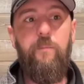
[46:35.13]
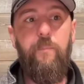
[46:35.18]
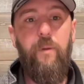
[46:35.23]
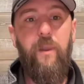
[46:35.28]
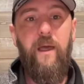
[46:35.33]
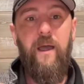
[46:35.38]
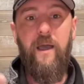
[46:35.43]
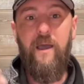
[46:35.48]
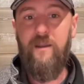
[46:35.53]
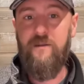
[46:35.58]

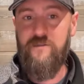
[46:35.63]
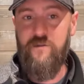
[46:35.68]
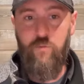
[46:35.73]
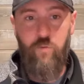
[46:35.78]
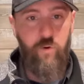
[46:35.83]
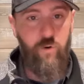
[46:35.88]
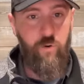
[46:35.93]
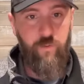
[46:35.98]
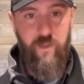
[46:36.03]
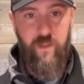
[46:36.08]
blind
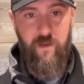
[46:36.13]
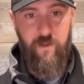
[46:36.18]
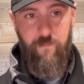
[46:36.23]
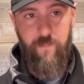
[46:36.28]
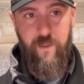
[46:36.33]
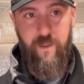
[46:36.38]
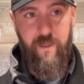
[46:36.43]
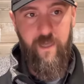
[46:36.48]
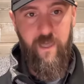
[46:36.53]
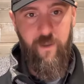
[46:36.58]
squirrel getting a
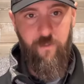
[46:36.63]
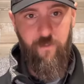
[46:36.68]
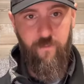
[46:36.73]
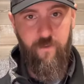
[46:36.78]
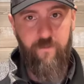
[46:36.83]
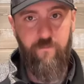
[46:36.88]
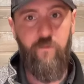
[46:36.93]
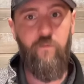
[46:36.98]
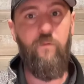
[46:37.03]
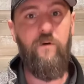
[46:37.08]
big acorn
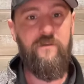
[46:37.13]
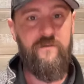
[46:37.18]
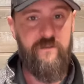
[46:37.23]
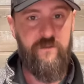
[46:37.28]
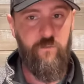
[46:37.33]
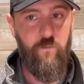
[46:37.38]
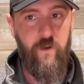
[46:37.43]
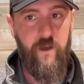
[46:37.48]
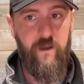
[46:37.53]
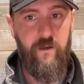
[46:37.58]
every once
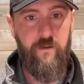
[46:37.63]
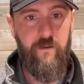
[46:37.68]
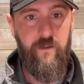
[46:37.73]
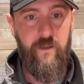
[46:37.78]
in a while.